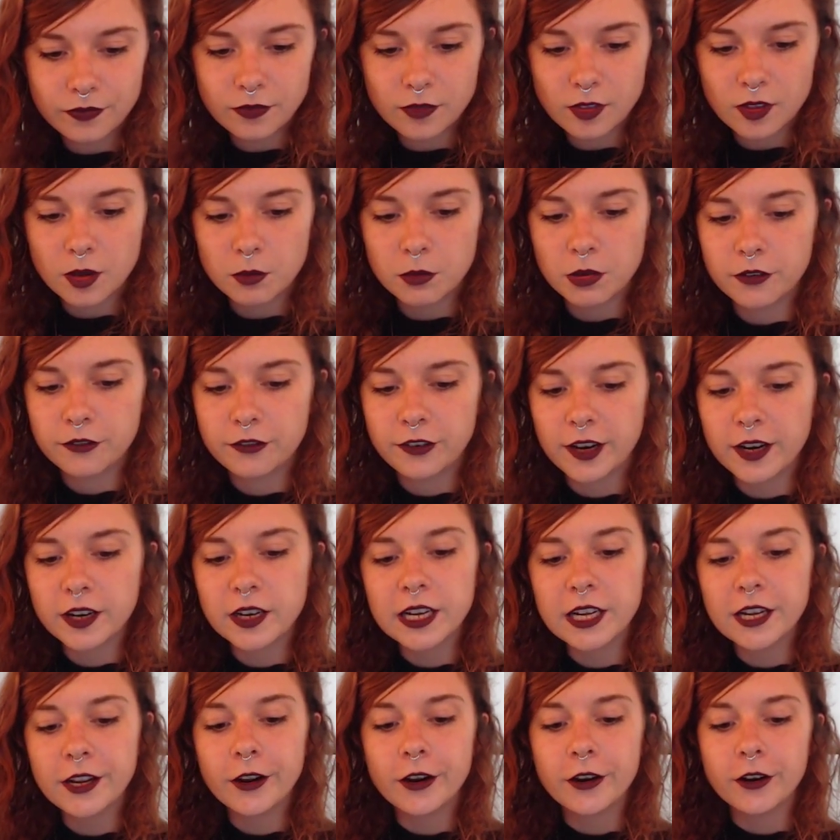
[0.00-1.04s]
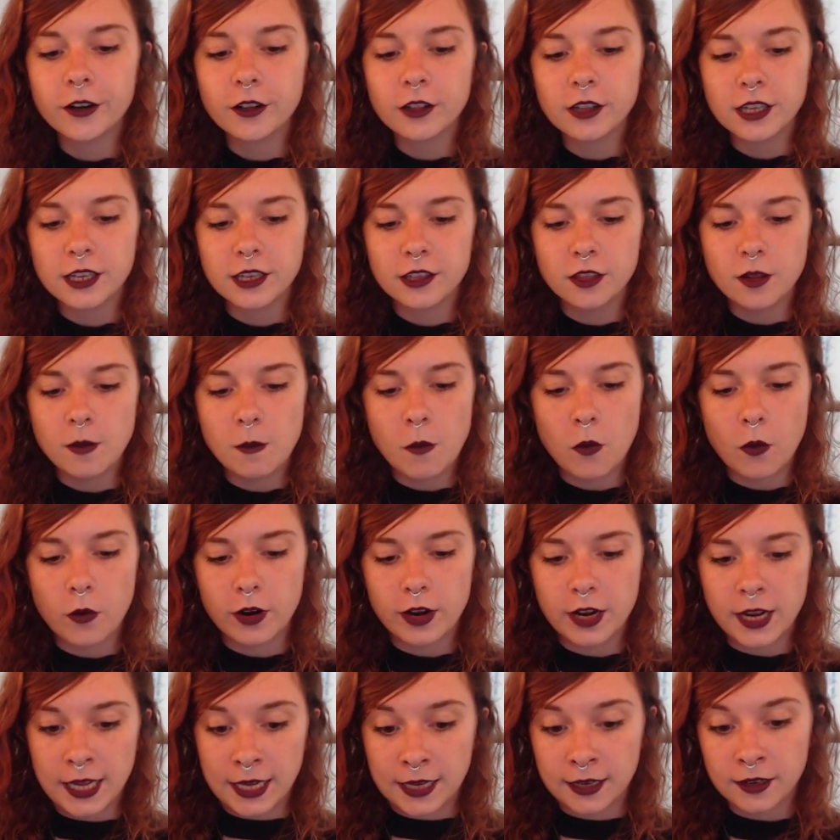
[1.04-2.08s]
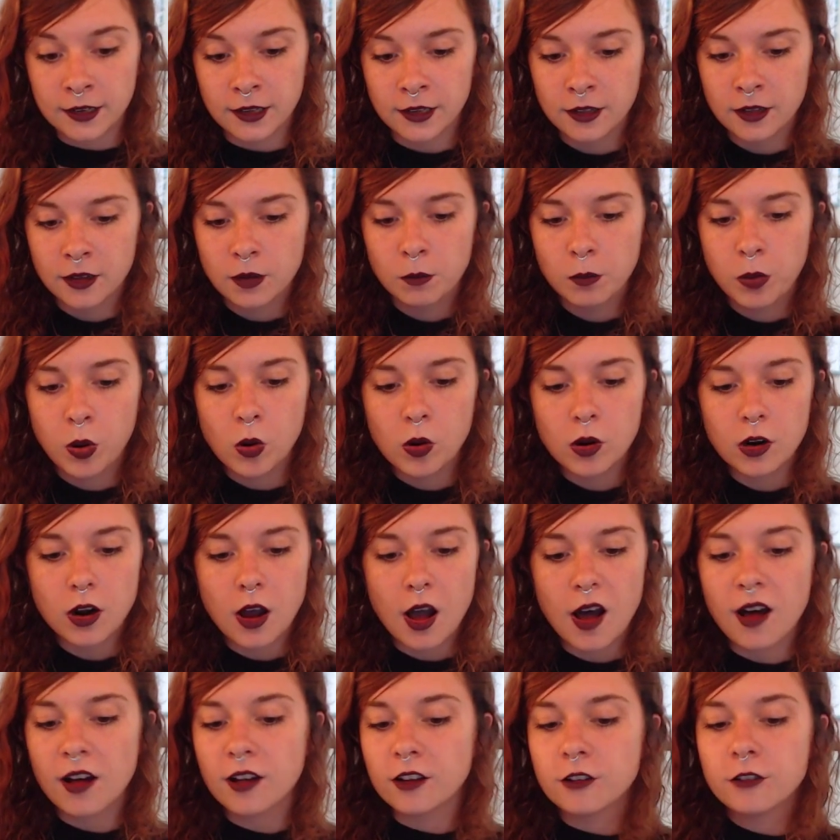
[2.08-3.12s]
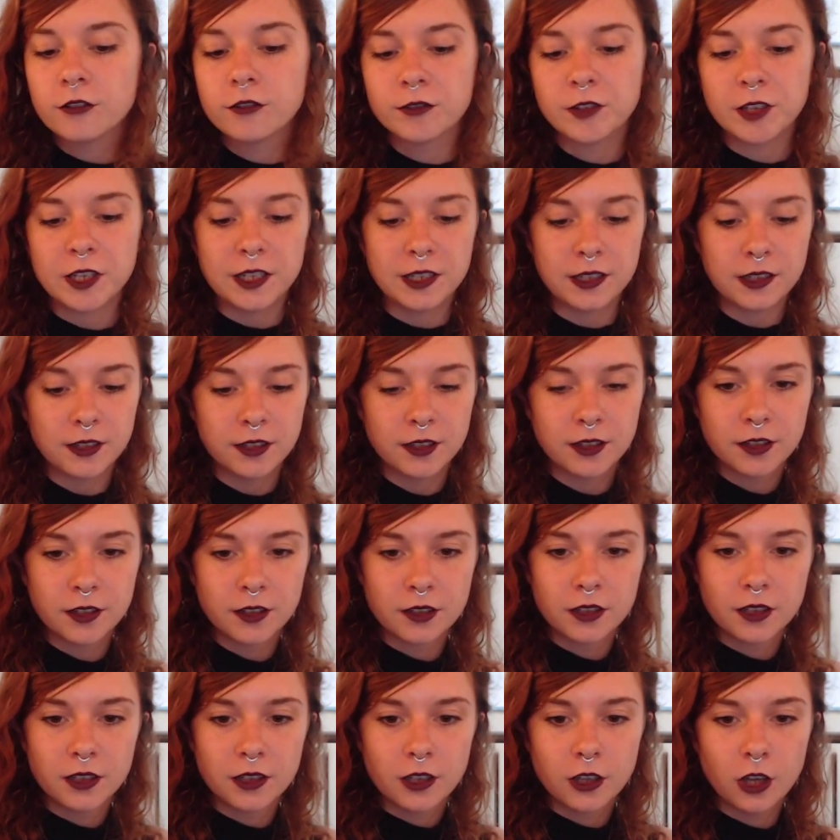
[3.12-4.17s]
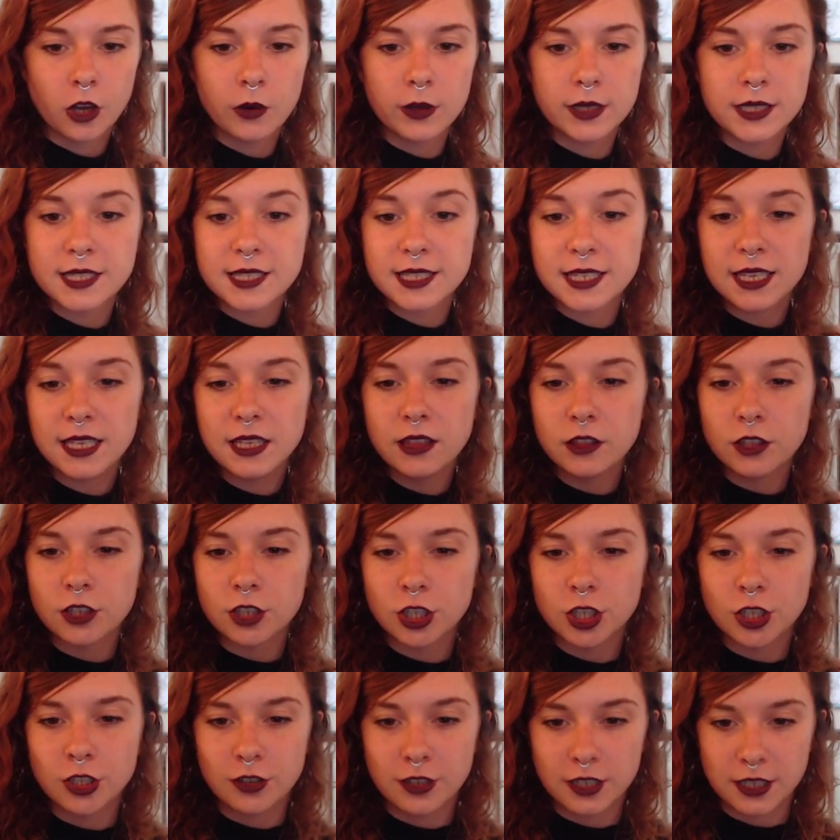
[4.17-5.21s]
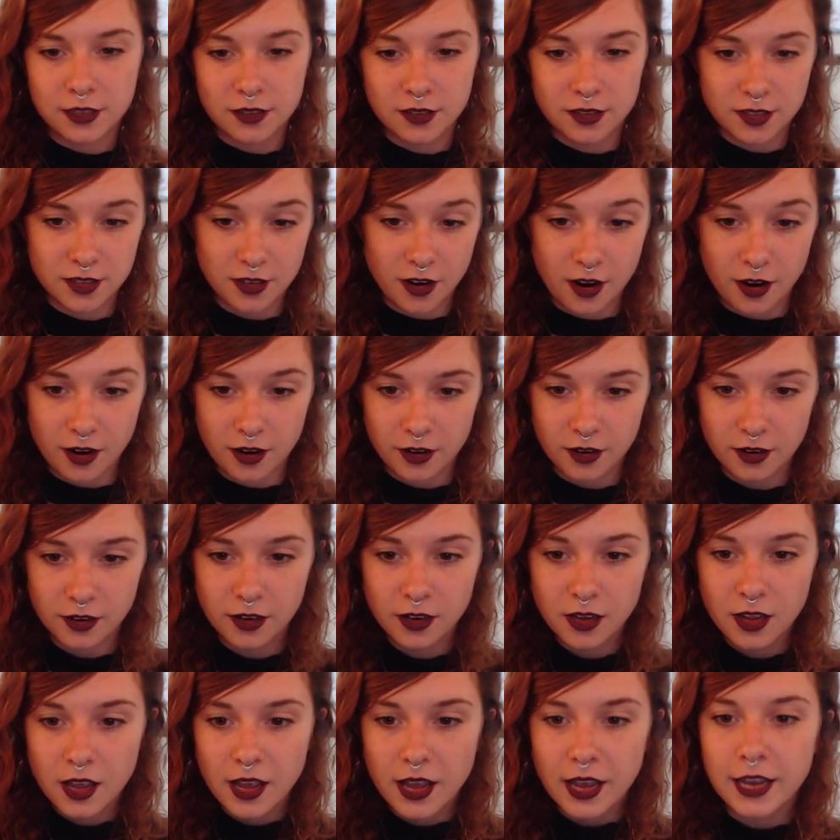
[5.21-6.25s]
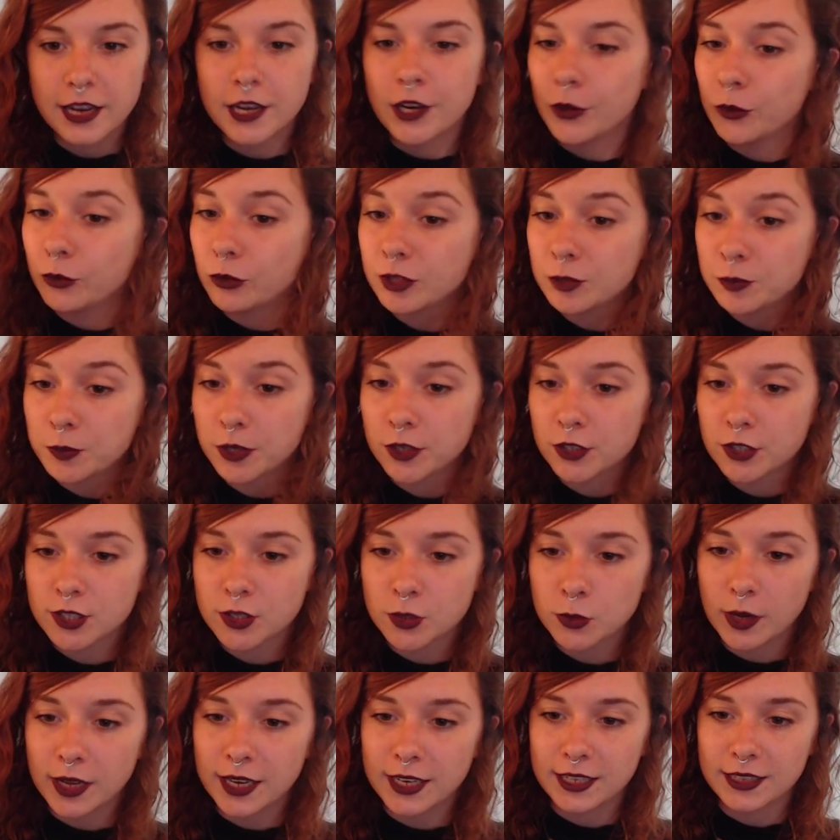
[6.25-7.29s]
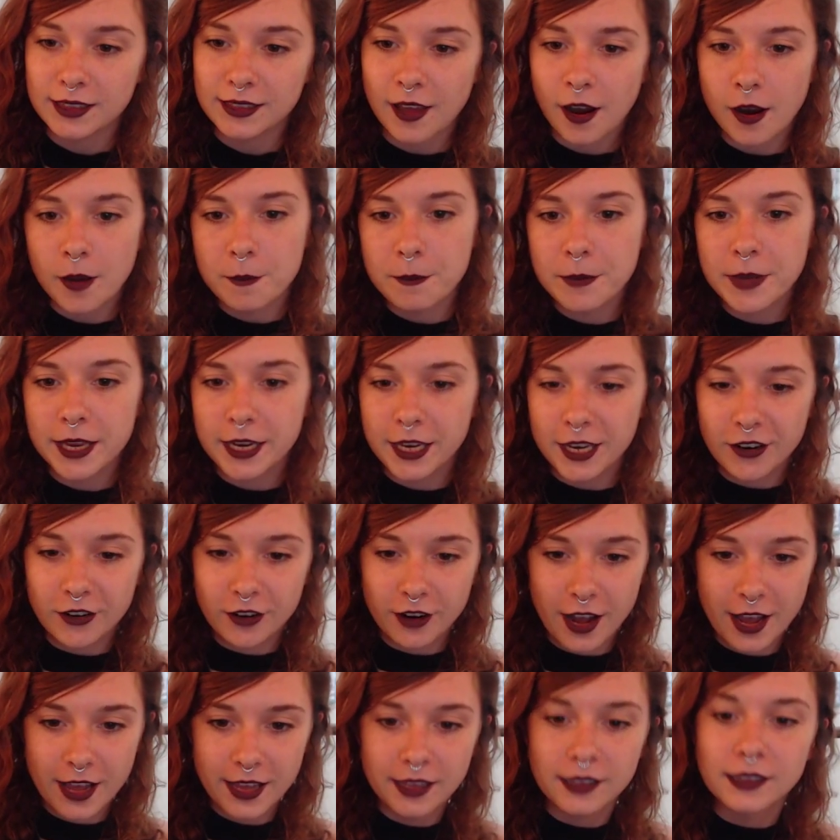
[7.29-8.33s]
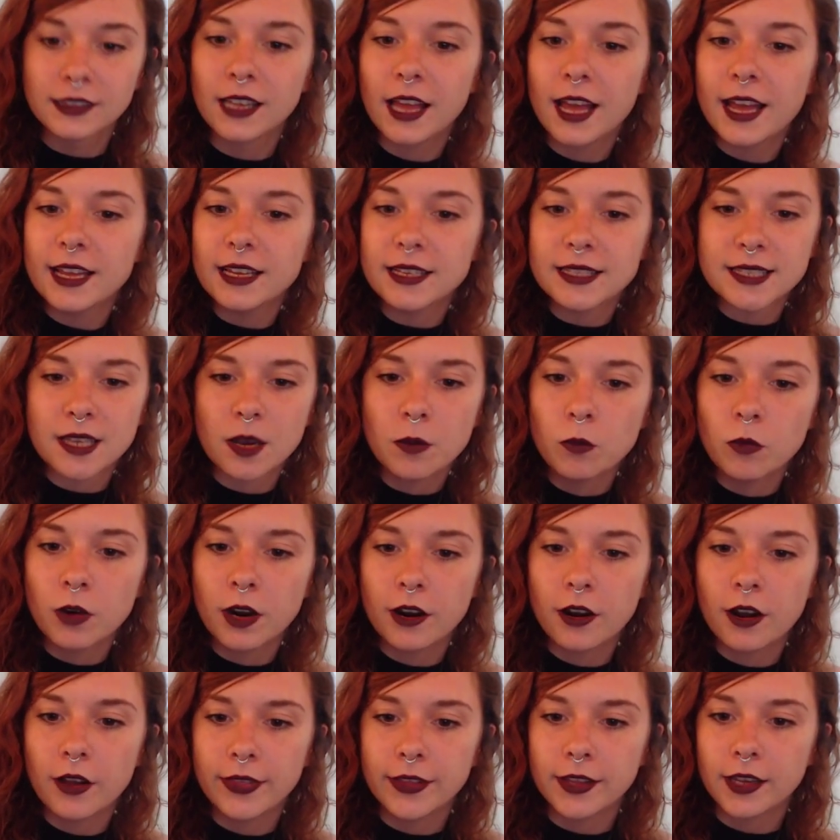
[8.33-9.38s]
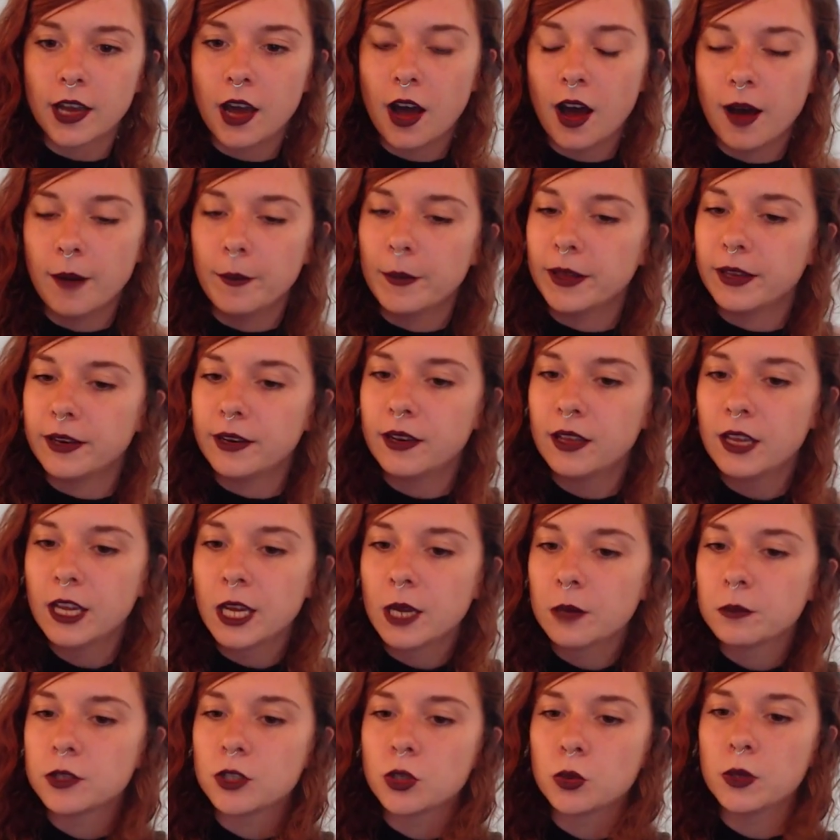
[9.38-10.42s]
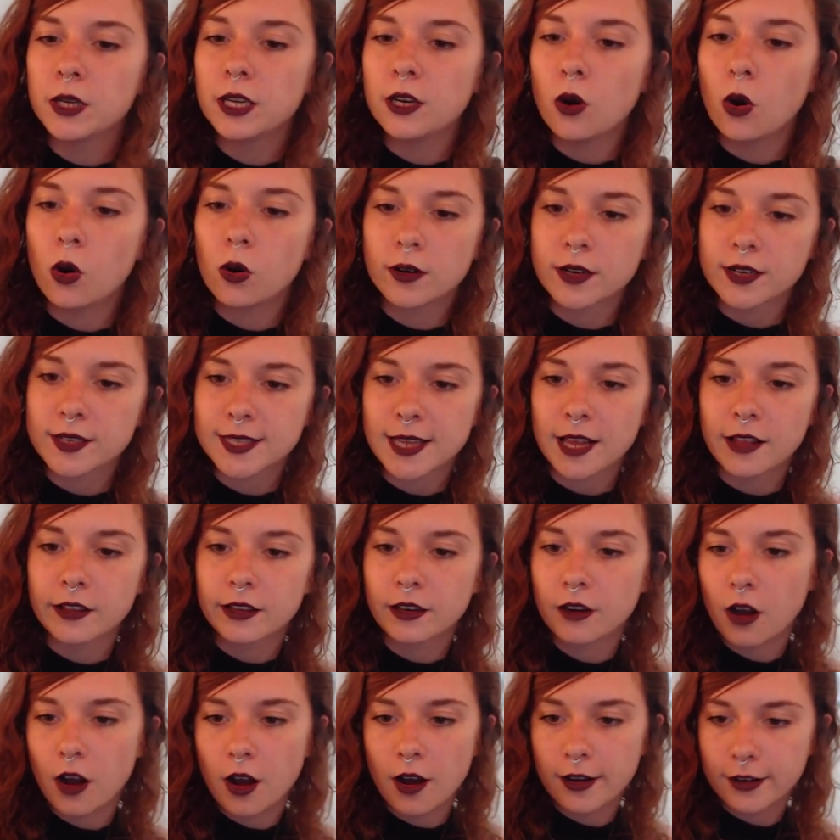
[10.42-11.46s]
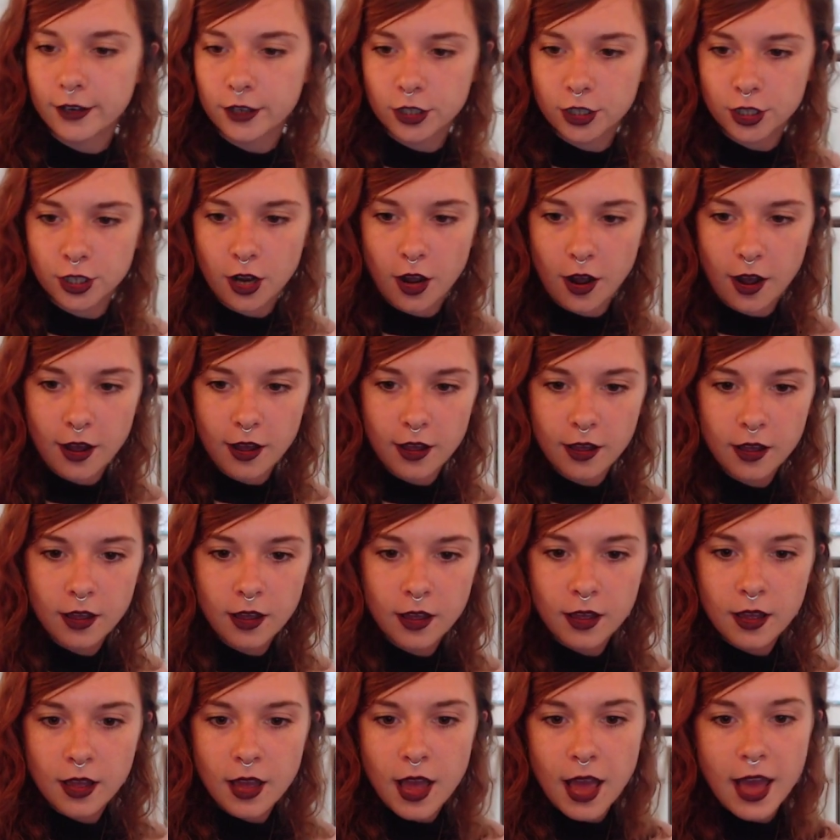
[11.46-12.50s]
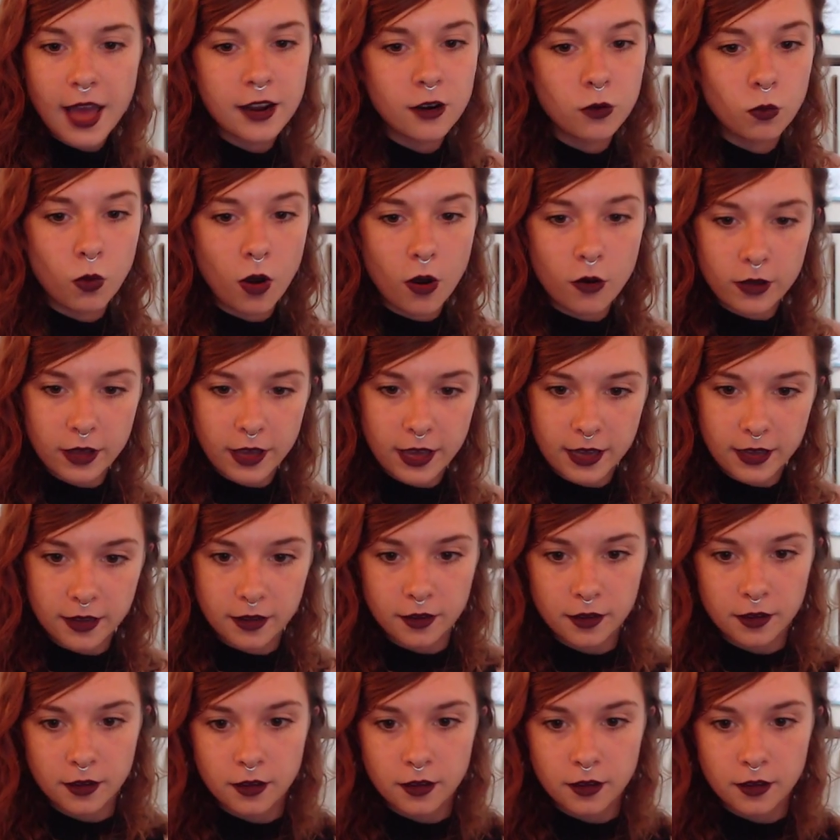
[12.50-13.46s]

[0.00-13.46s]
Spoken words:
But very early in the morning, poor Ogilvy, who had seen the shooting star, and who was persuaded that a meteorite lay somewhere on the common between Horsell and Ottershaw and Woking,